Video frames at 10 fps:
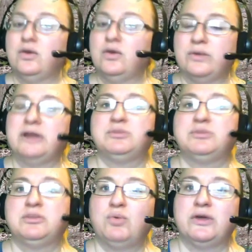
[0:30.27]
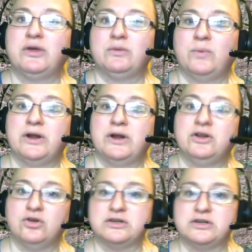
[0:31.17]
right up to the point where
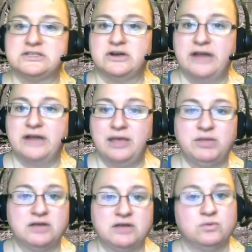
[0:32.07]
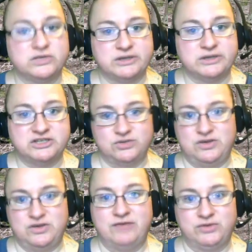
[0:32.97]
you're going to start hemming, which I
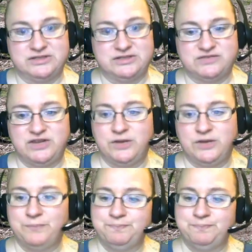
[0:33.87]
don't cover in this video.